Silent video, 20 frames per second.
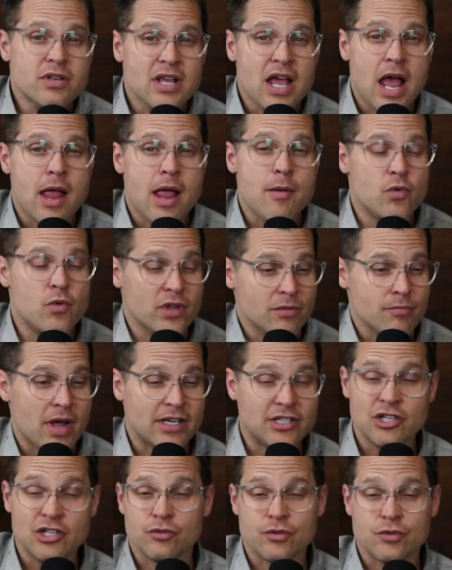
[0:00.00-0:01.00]
time with my
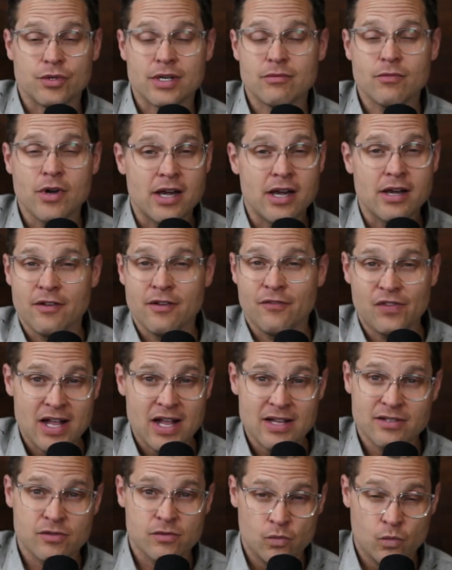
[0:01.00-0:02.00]
children, right? If
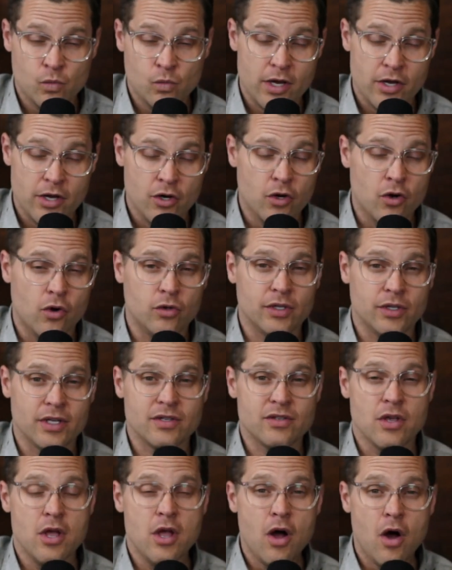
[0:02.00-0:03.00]
that's what your goal
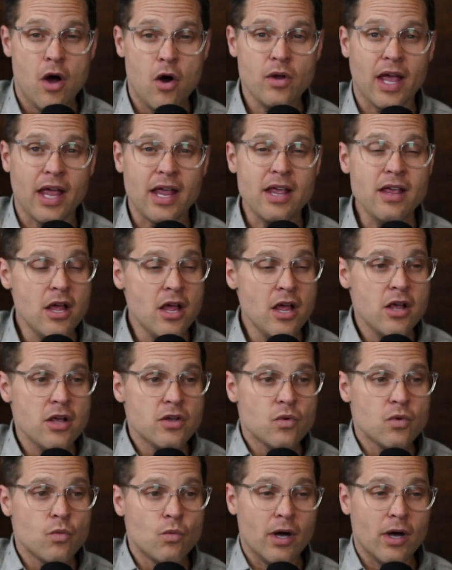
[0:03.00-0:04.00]
is. Okay,
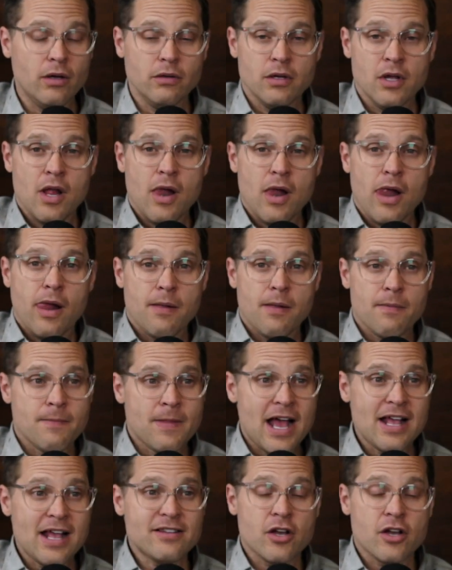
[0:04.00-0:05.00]
well,
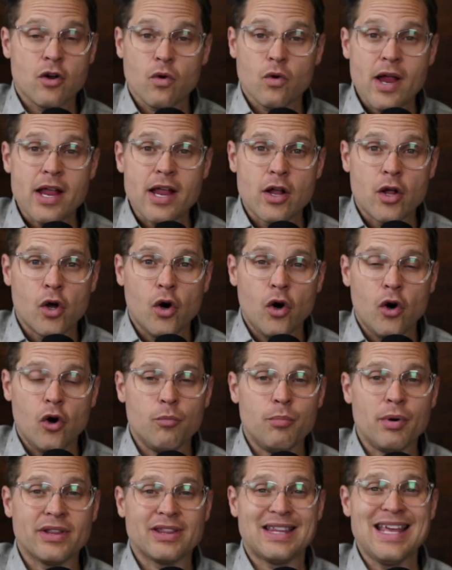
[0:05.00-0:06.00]
that's a great goal.
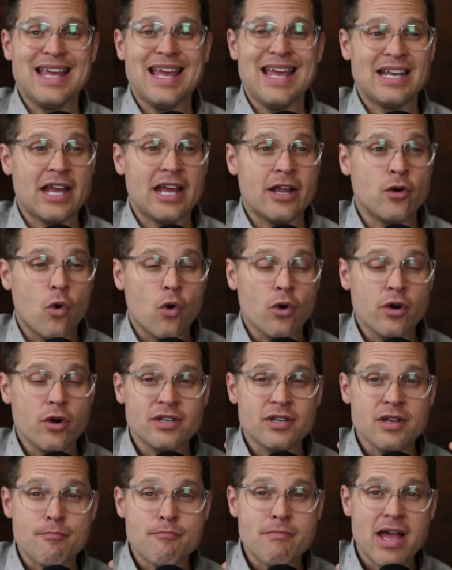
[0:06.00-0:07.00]
But then in order
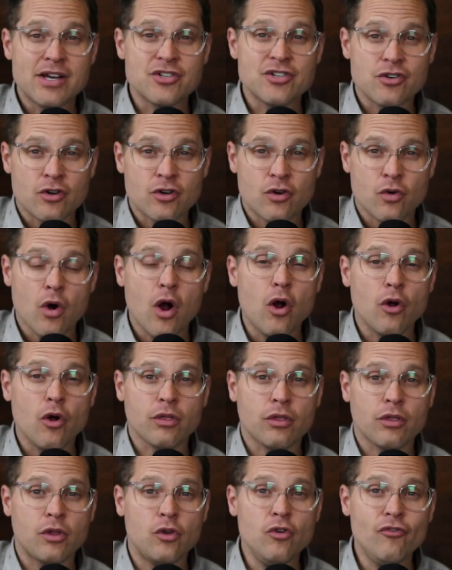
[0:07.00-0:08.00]
to measure
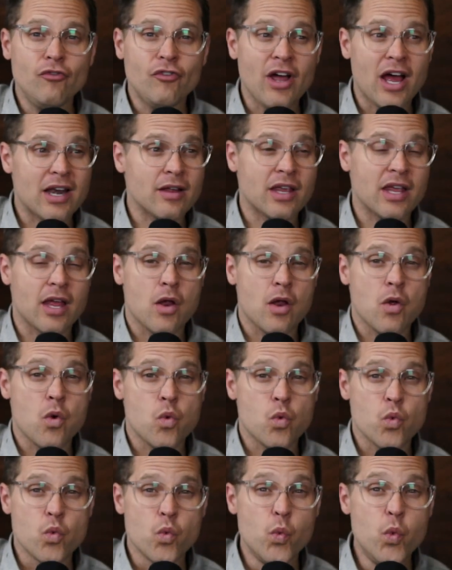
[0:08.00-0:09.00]
growth, you've got to get
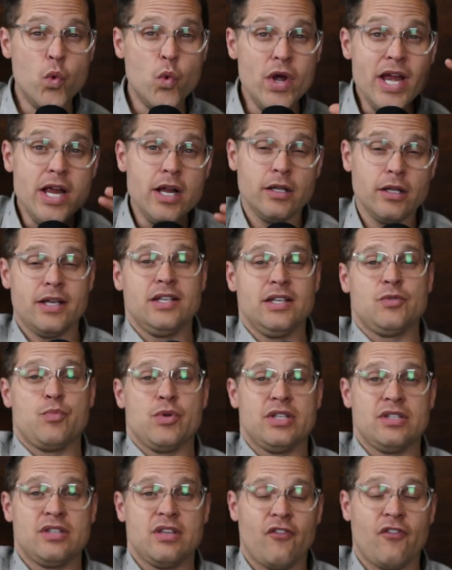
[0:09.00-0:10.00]
really
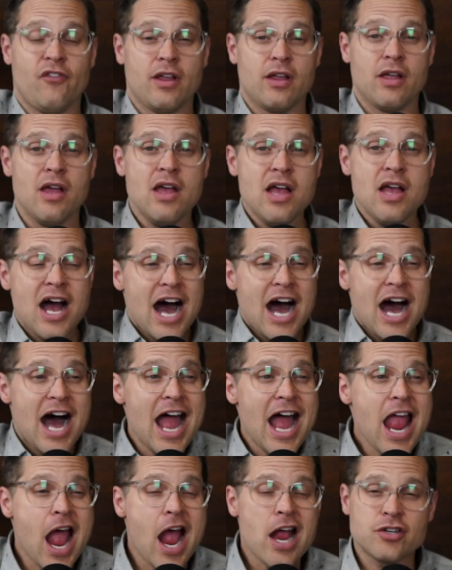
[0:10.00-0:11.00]
specific.
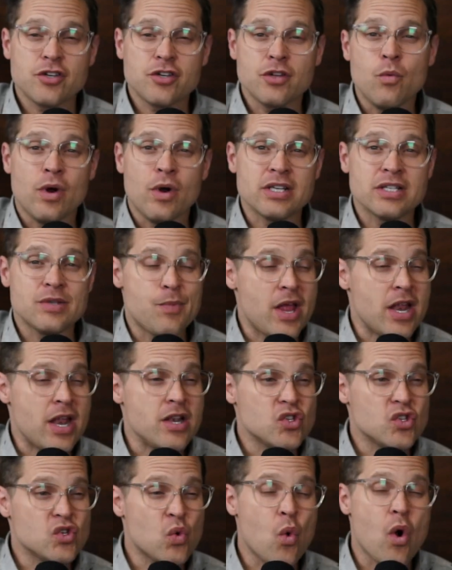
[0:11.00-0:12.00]
I actually want to
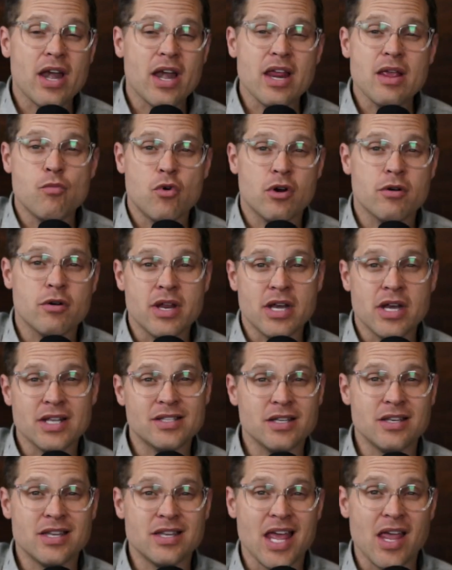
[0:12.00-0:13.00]
spend 20 more
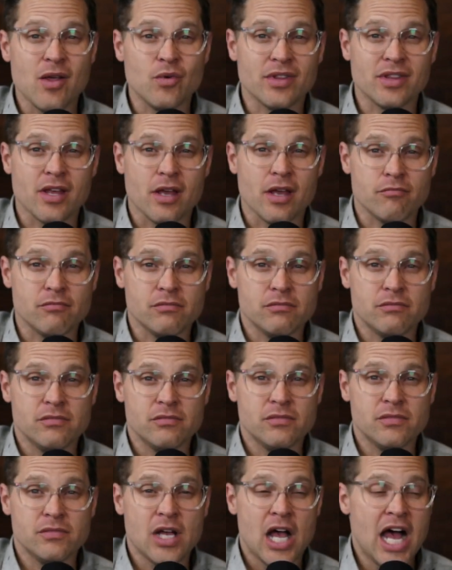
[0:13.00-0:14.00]
minutes a day with them.
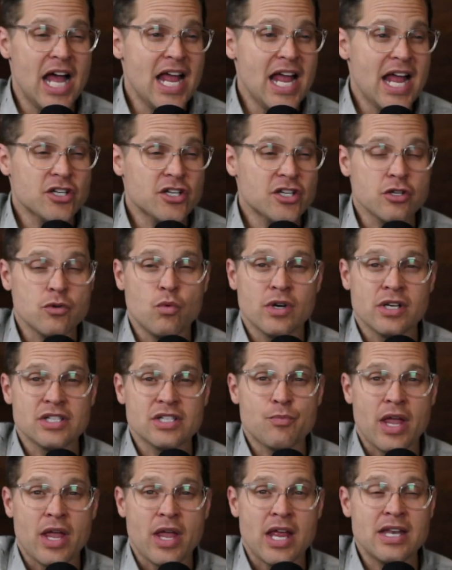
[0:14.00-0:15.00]
I actually want to
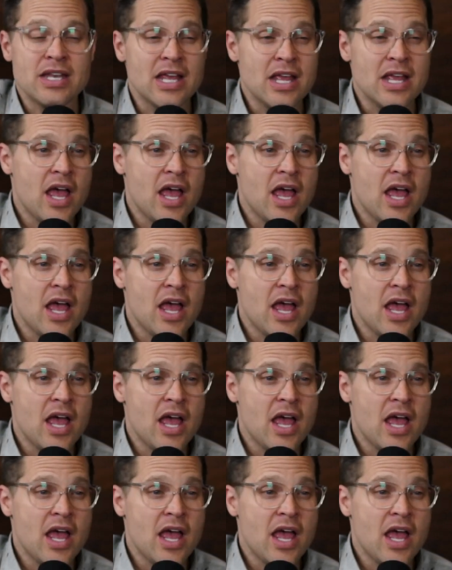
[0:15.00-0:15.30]
spend